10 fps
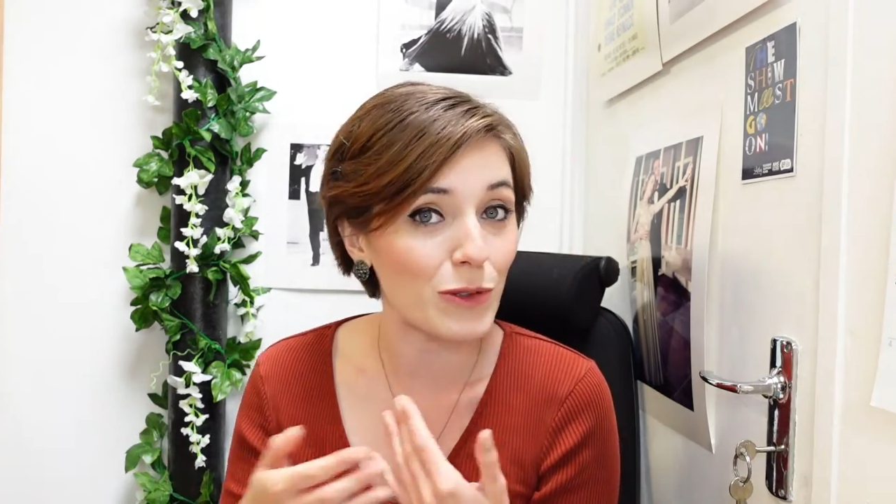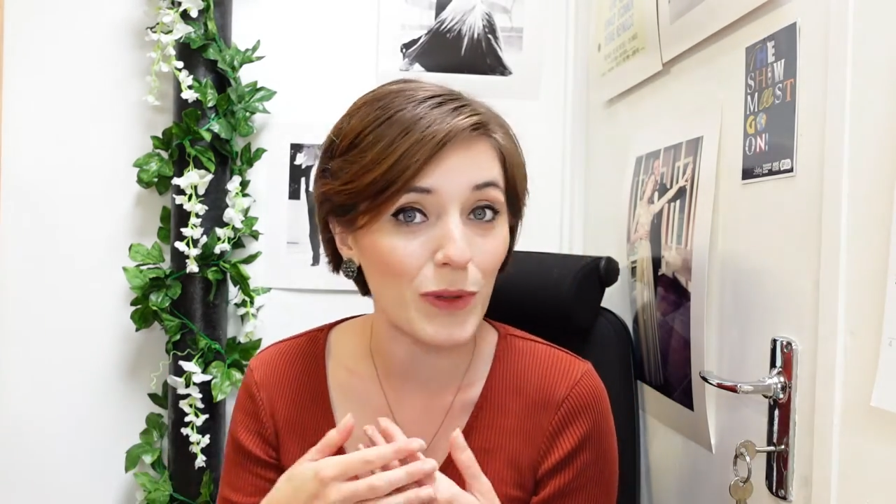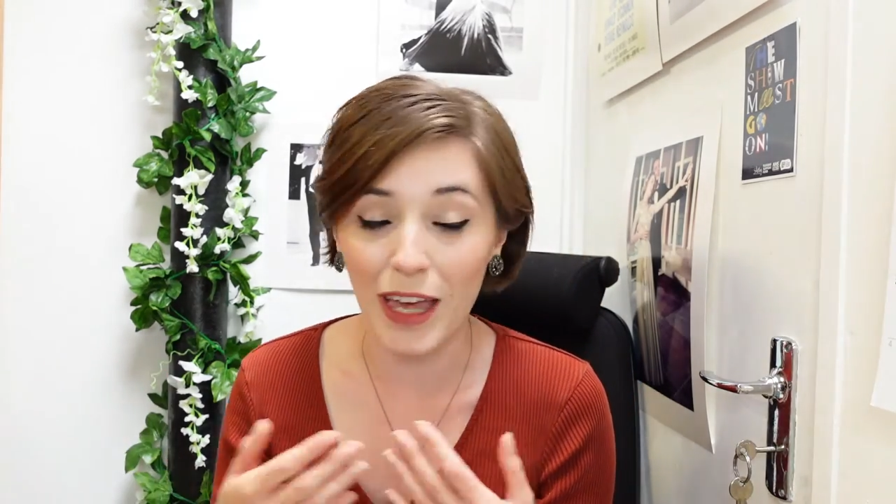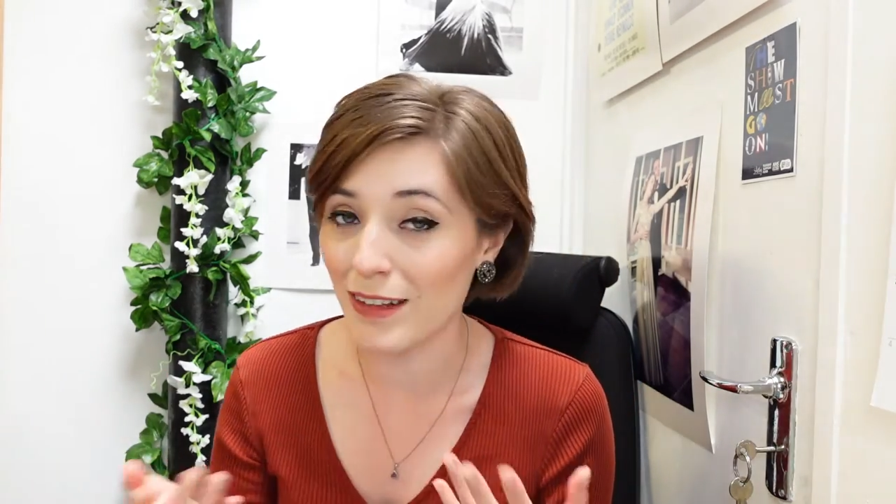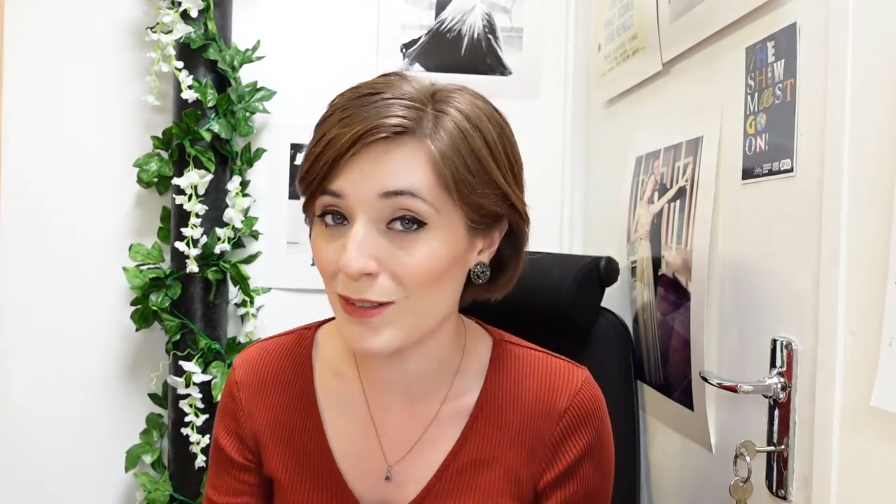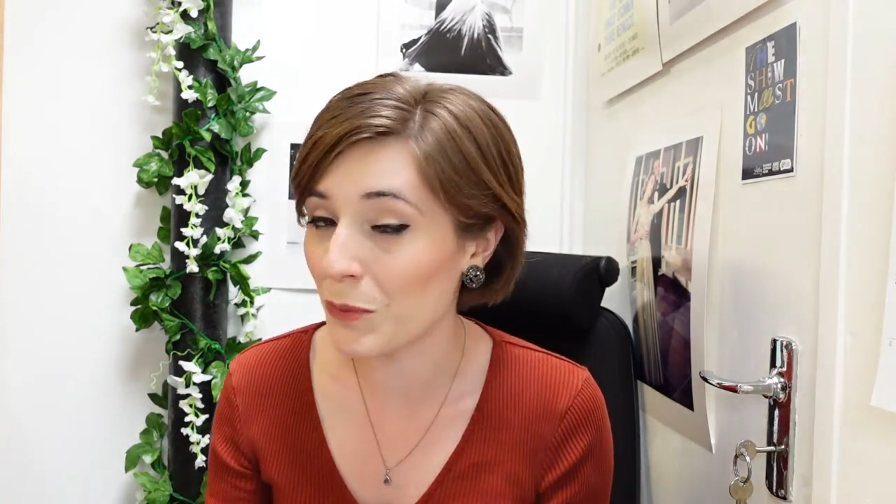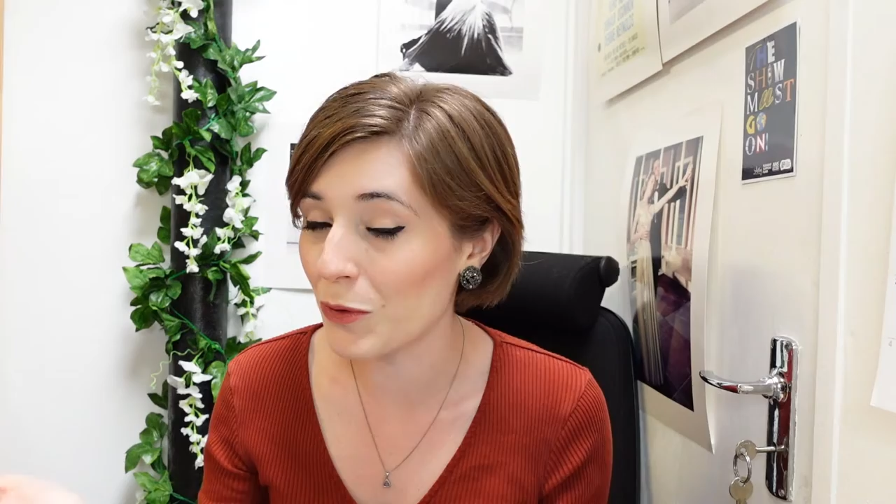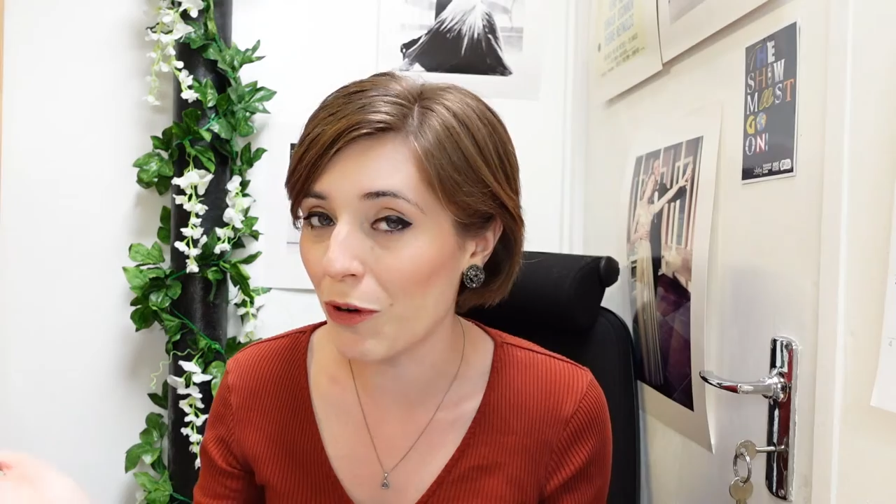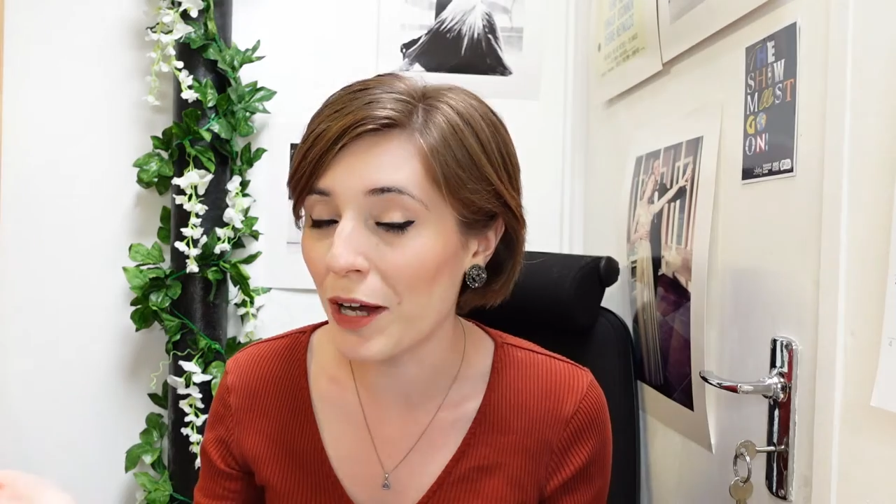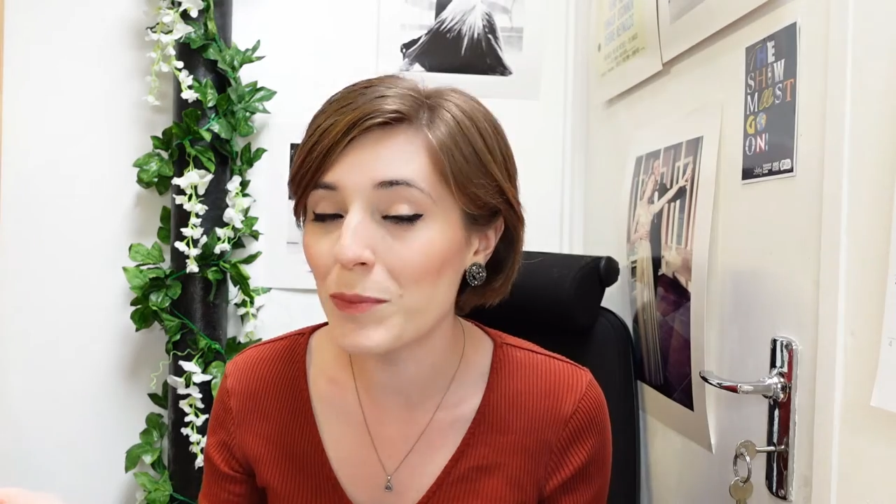you can
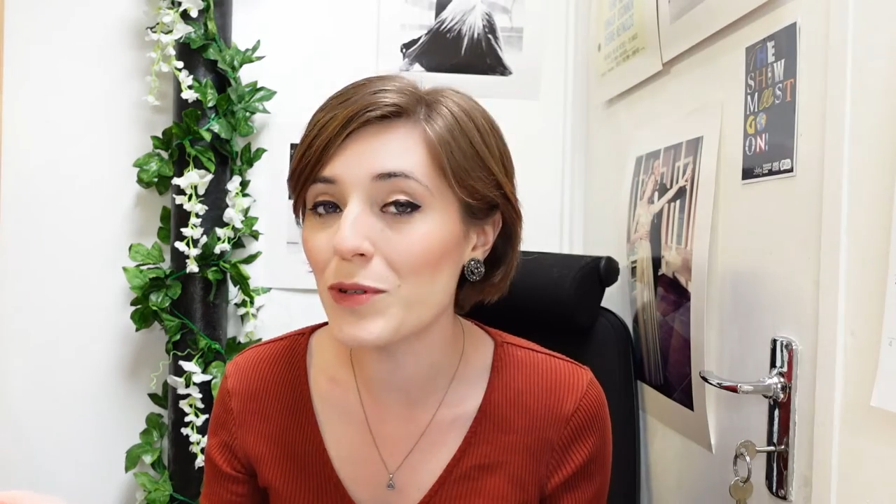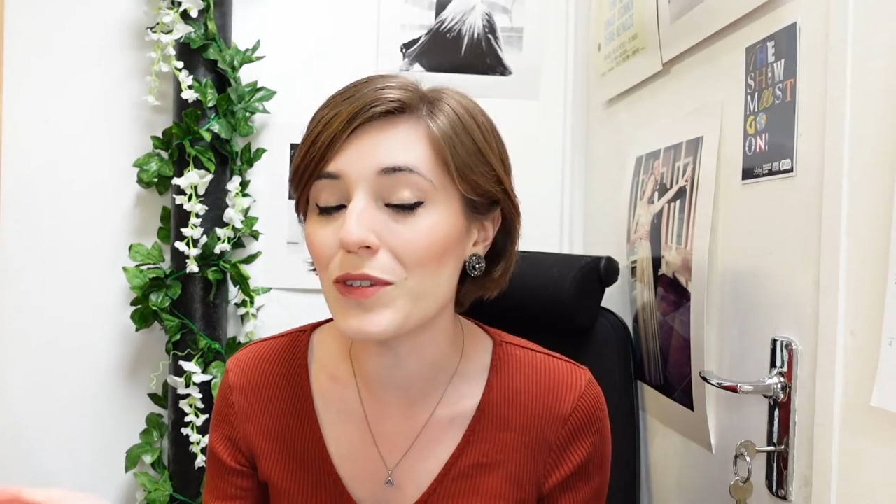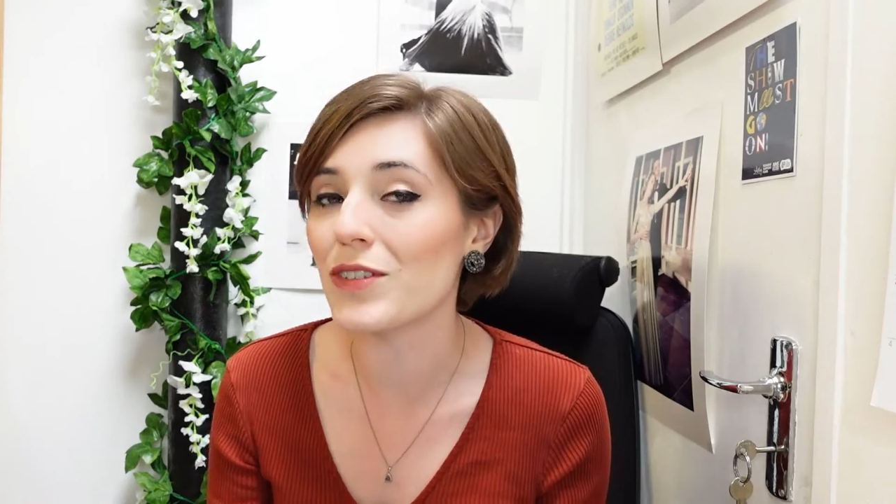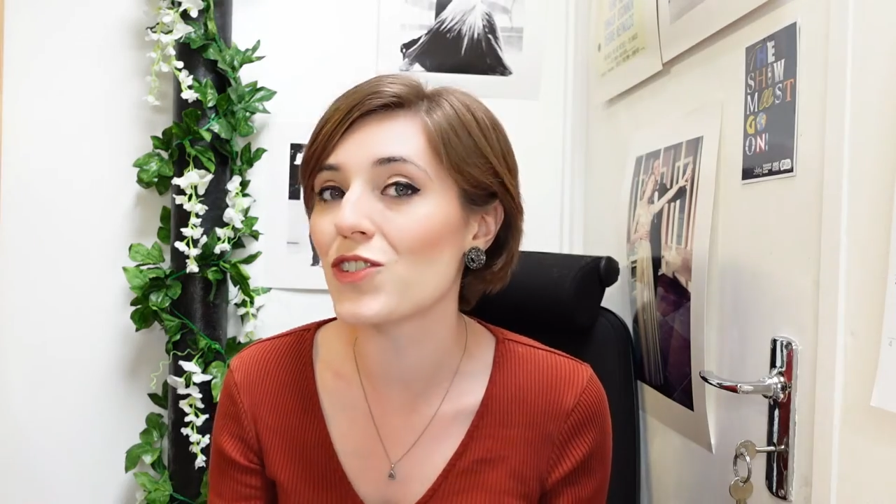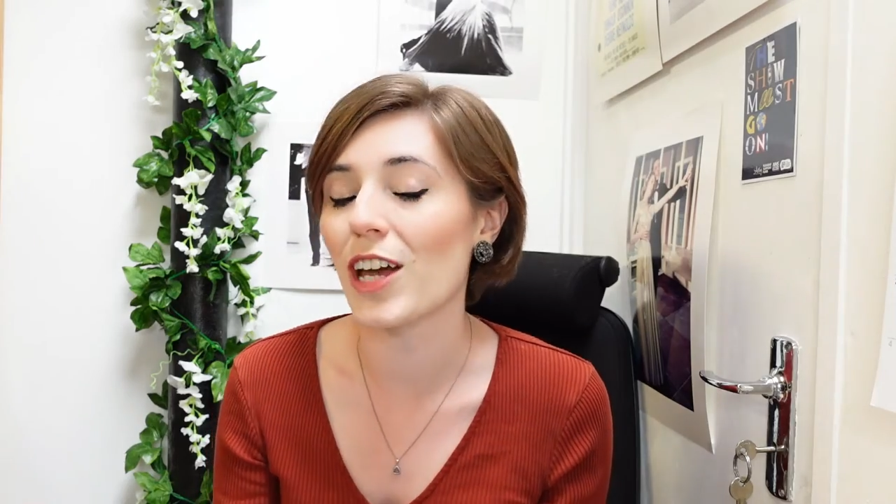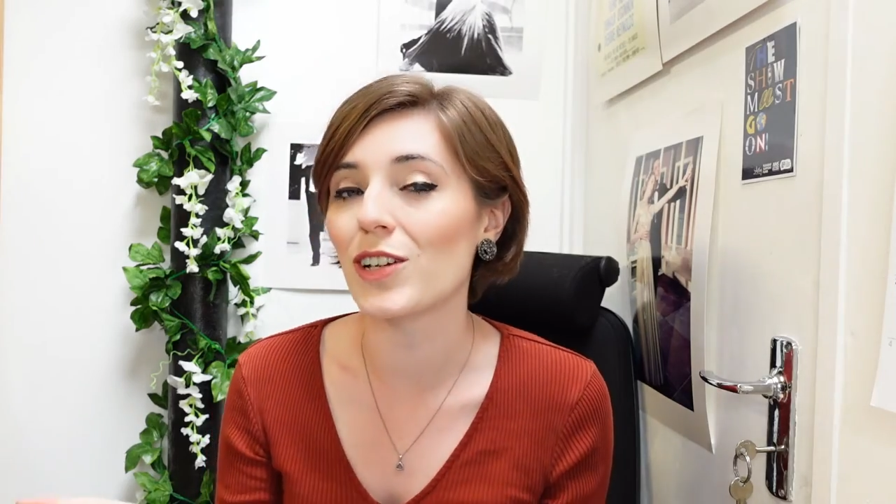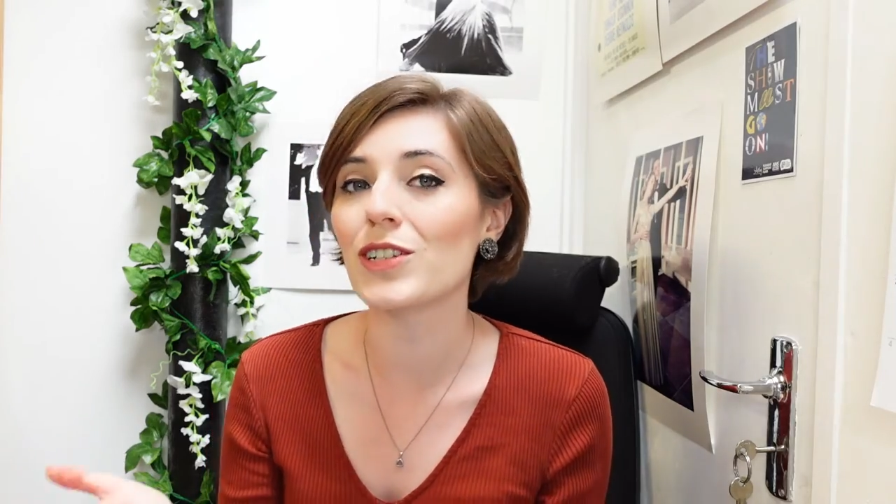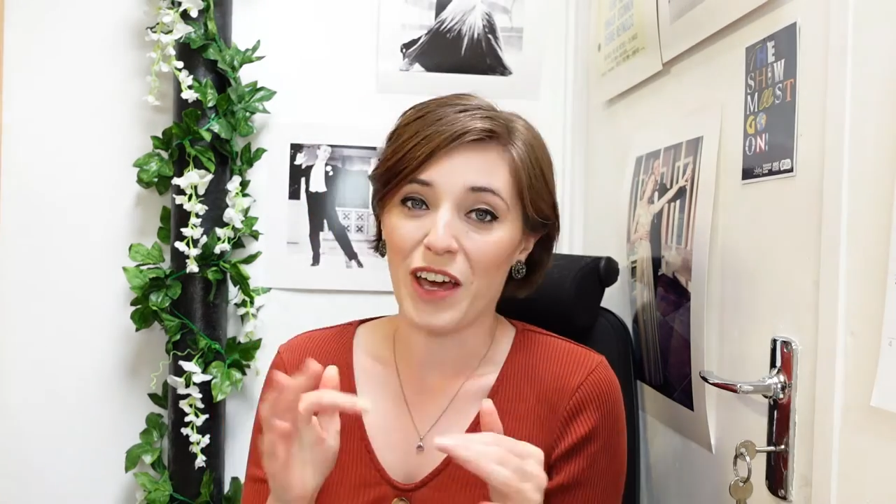subscribe to this channel